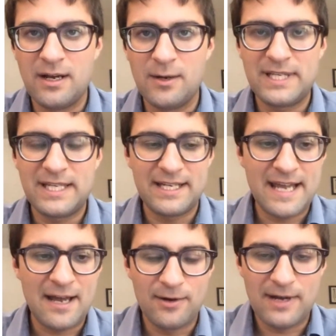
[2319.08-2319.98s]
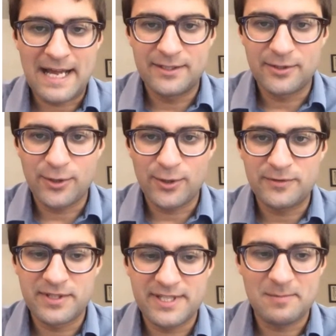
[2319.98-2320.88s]
We can now add the curve
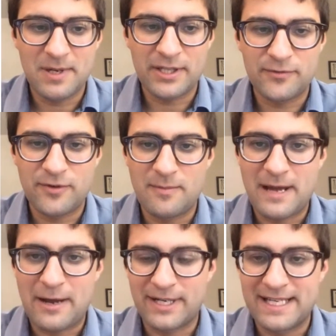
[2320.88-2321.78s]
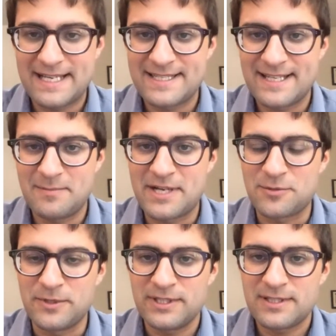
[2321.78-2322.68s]
to this plot from our KSZ
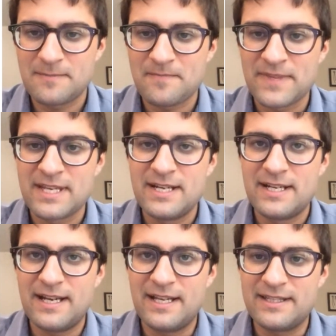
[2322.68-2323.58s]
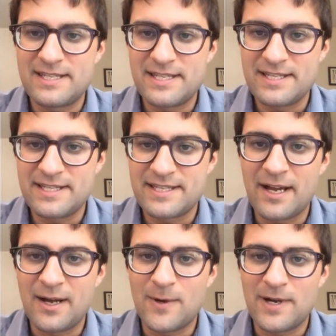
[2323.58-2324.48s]
measurements. And this is
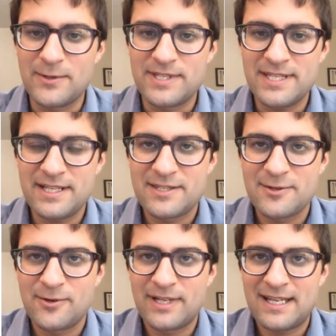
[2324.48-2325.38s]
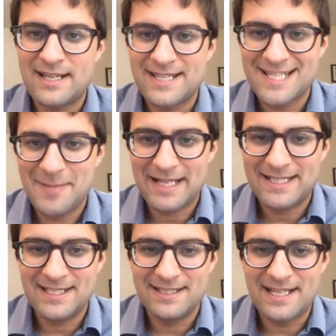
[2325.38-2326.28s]
what you see. And so again, as
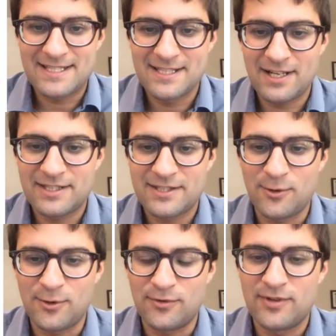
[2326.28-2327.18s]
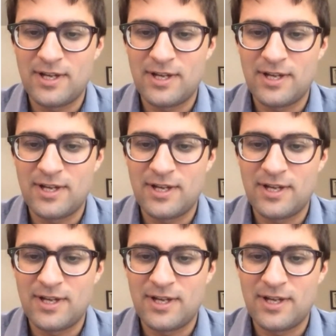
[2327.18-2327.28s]
expected, it does not solve